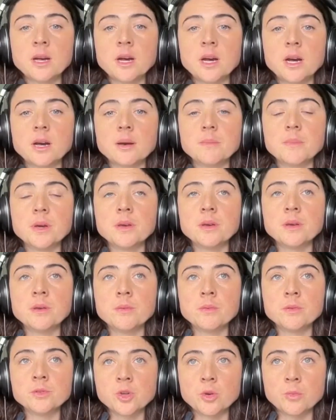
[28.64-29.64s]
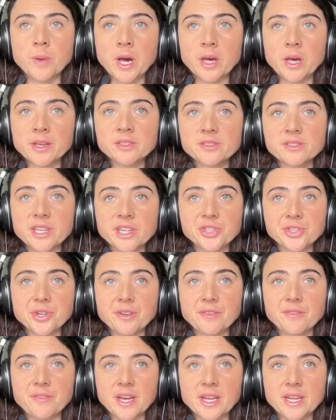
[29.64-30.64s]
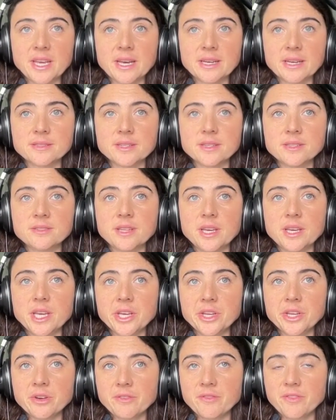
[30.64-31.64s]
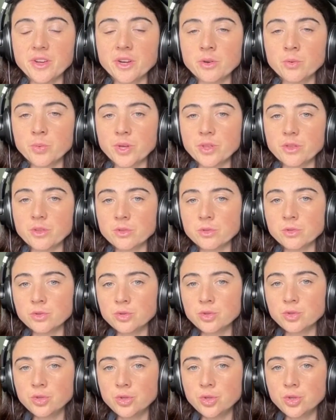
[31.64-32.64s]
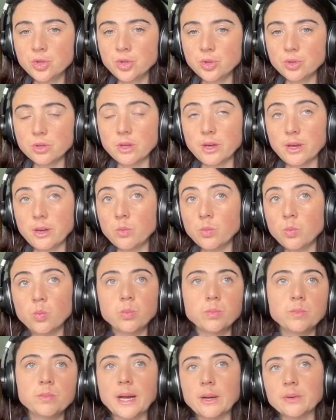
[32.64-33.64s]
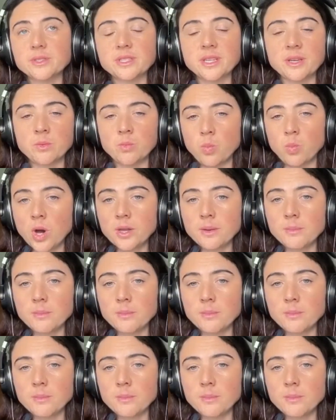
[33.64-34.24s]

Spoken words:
So polyunsaturated fatty acids, they interfere with two, like I would say